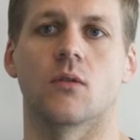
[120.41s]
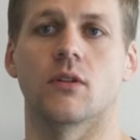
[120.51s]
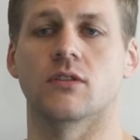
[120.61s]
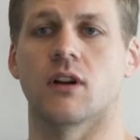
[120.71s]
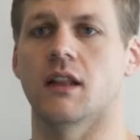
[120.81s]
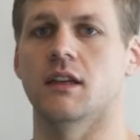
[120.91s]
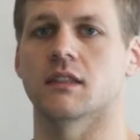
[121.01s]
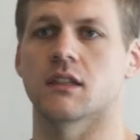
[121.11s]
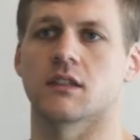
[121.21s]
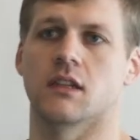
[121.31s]
or the dry
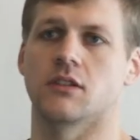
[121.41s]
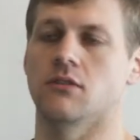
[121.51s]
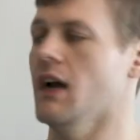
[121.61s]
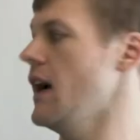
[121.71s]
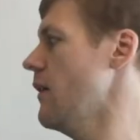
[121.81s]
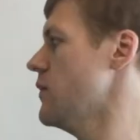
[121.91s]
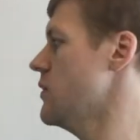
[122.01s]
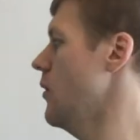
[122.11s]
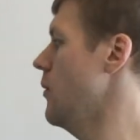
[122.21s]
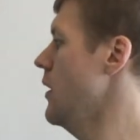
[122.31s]
land session that you have.
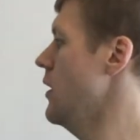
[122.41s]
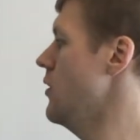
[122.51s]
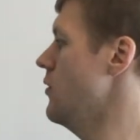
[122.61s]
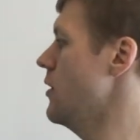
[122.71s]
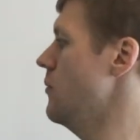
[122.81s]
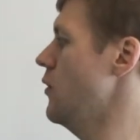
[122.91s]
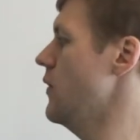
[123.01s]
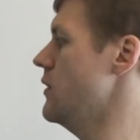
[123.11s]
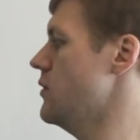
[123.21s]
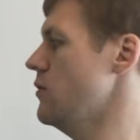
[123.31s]
So you can
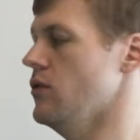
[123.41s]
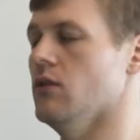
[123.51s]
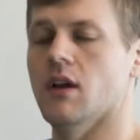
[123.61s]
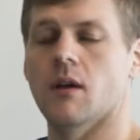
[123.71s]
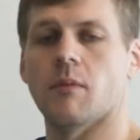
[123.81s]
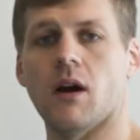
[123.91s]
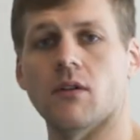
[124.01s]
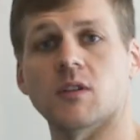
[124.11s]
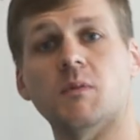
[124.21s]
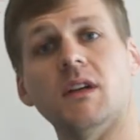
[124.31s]
move into
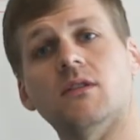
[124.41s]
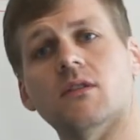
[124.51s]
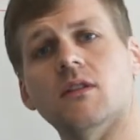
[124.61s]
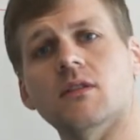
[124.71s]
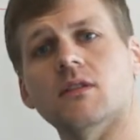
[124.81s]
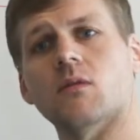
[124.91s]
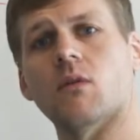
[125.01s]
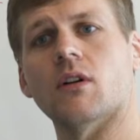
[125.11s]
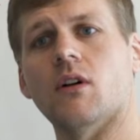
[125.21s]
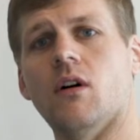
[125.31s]
power speed drills to
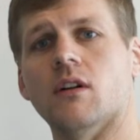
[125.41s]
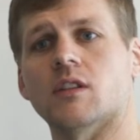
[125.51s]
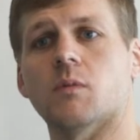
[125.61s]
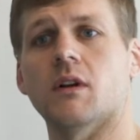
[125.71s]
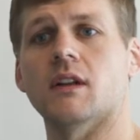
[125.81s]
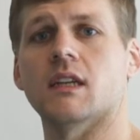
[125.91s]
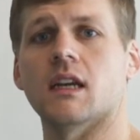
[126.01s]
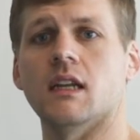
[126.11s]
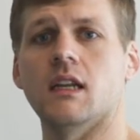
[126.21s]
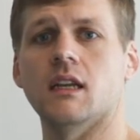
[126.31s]
work on sprinting
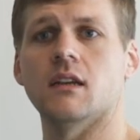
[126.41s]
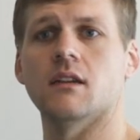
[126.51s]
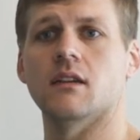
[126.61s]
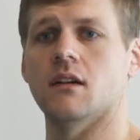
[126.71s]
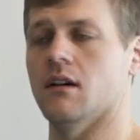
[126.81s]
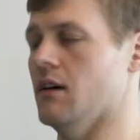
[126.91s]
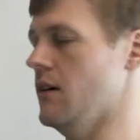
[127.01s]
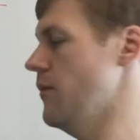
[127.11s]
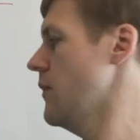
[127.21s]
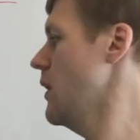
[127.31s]
technique.
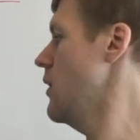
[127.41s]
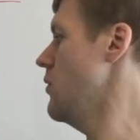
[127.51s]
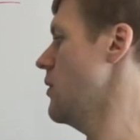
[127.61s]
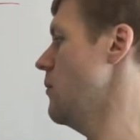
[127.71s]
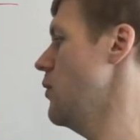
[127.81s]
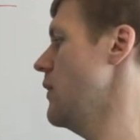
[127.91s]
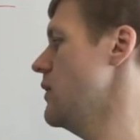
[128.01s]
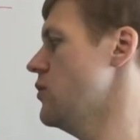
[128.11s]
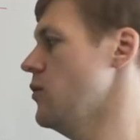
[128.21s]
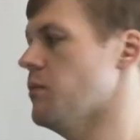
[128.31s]
You can move
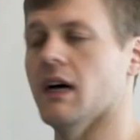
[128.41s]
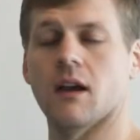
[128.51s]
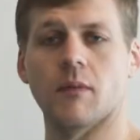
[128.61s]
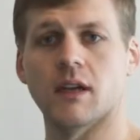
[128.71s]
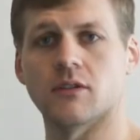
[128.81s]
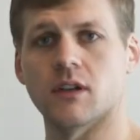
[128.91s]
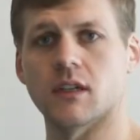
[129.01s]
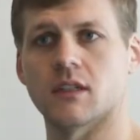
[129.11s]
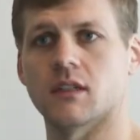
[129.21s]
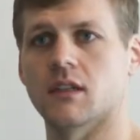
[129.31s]
into
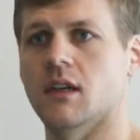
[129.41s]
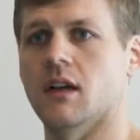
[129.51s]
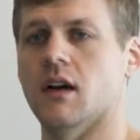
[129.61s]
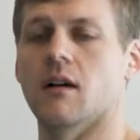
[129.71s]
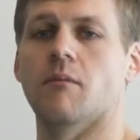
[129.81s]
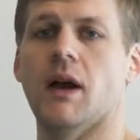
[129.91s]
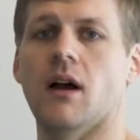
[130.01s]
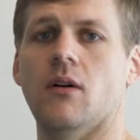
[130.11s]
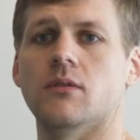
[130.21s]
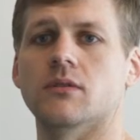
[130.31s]
plyometrics,
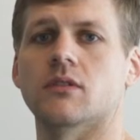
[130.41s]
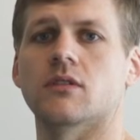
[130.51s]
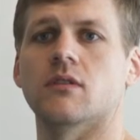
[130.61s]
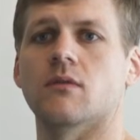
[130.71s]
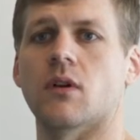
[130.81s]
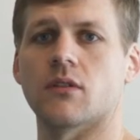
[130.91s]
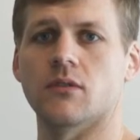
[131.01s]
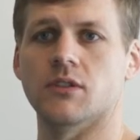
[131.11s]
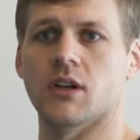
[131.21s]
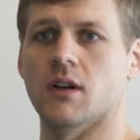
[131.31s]
bounds,
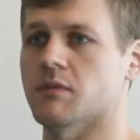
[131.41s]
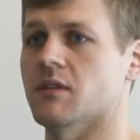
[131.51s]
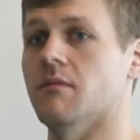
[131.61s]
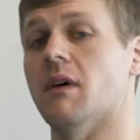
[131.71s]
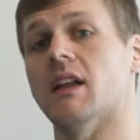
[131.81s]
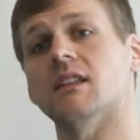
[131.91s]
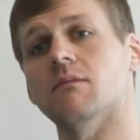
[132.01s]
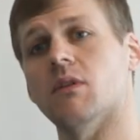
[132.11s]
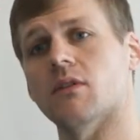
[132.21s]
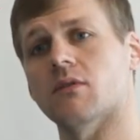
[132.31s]
vertical jumps,
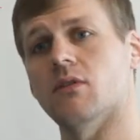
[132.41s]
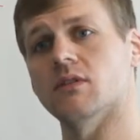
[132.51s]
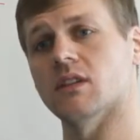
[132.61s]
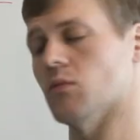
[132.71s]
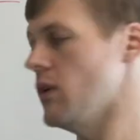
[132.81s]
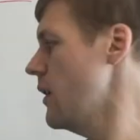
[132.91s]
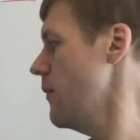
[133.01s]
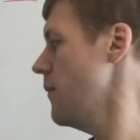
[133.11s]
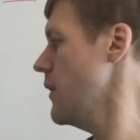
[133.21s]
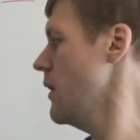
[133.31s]
medicine ball throws as
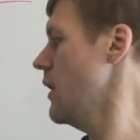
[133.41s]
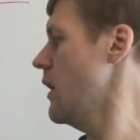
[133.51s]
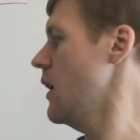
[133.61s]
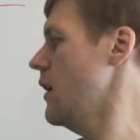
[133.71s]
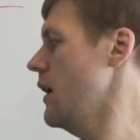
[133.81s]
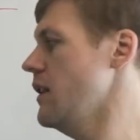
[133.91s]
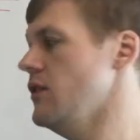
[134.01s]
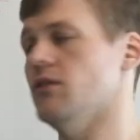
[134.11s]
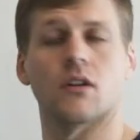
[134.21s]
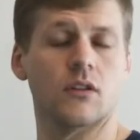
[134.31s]
well. And
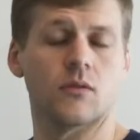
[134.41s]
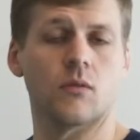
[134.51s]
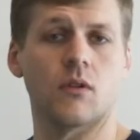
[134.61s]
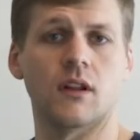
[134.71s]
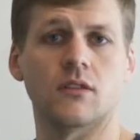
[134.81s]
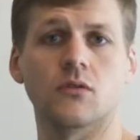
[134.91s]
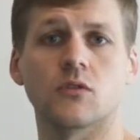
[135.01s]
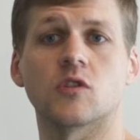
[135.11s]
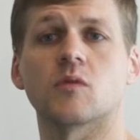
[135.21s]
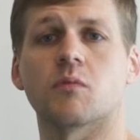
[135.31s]
then you could also run into
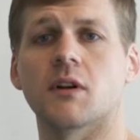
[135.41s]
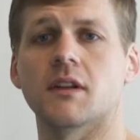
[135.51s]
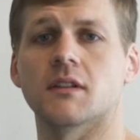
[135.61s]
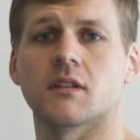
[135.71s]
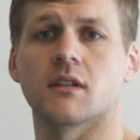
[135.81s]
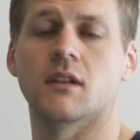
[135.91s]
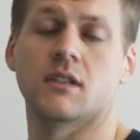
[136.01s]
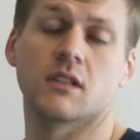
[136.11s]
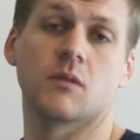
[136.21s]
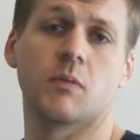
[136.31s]
sprints,
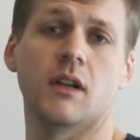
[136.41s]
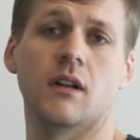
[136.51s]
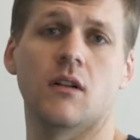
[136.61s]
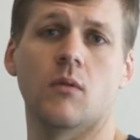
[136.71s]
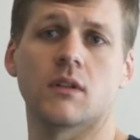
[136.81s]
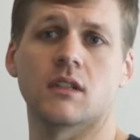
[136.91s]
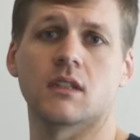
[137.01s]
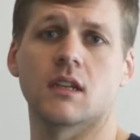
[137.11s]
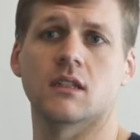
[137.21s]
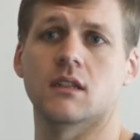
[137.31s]
just depending on what the
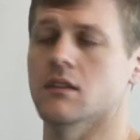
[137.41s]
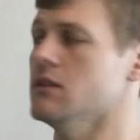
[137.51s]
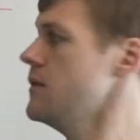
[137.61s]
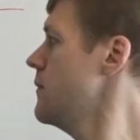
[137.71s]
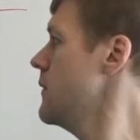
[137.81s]
session is.